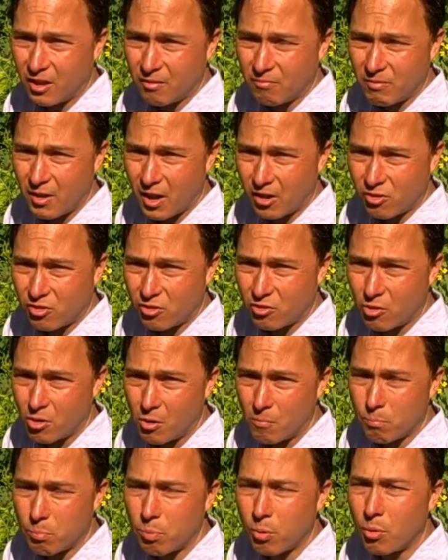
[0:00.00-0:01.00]
They actually
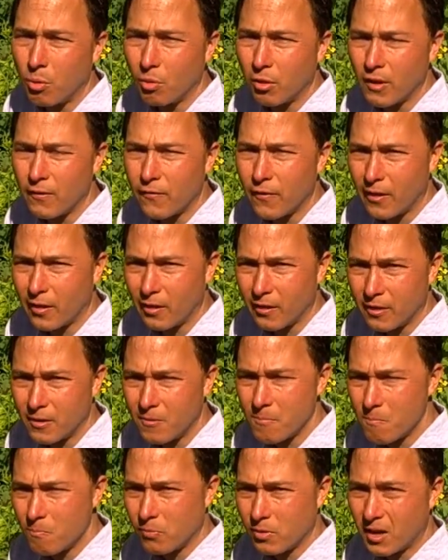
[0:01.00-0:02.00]
grow
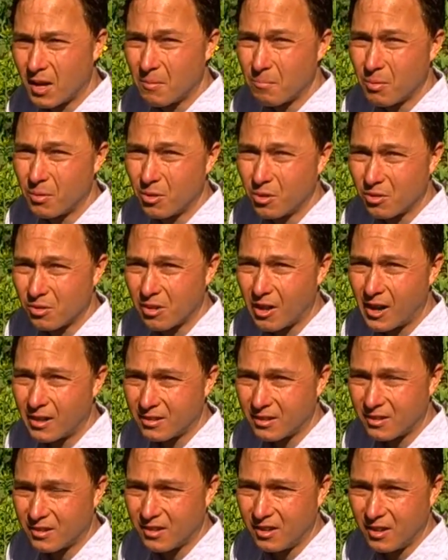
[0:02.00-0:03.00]
prolifically and produce
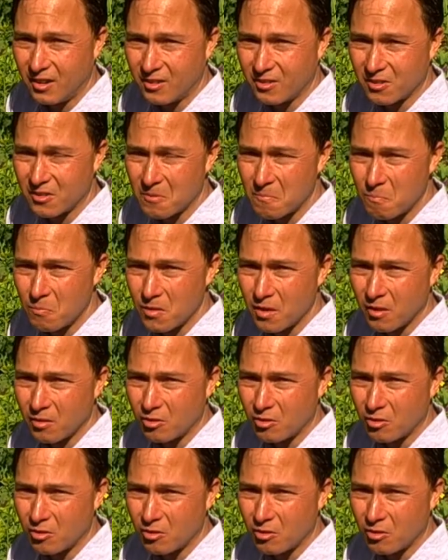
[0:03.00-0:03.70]
lots of seeds, and